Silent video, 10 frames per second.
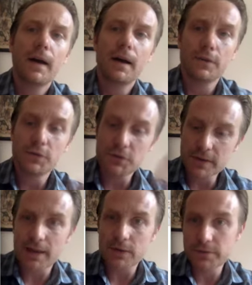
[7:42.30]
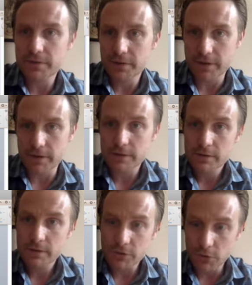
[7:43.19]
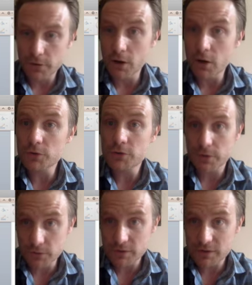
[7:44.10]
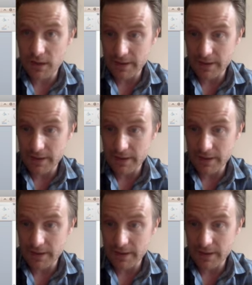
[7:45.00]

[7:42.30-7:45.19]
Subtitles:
you should get used to these. So you can go to a new slide